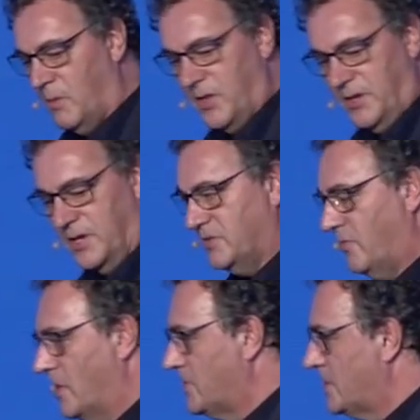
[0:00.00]
it does
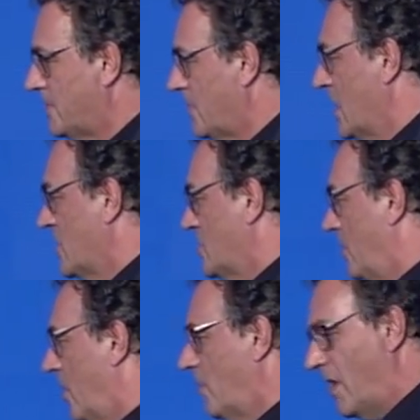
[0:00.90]
for us. So the
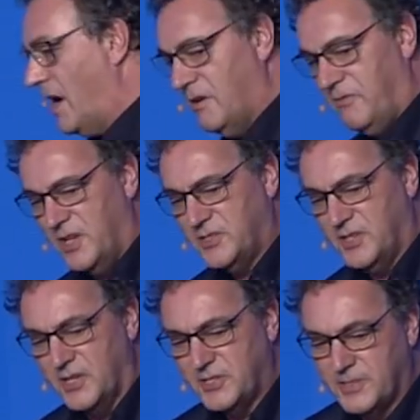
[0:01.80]
bottom line of this
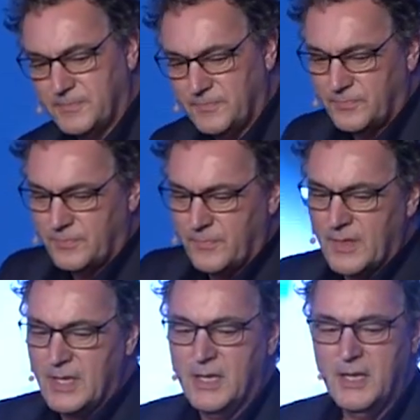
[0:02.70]
is,
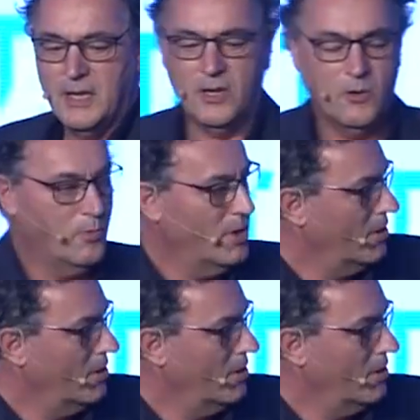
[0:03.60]
you know, we're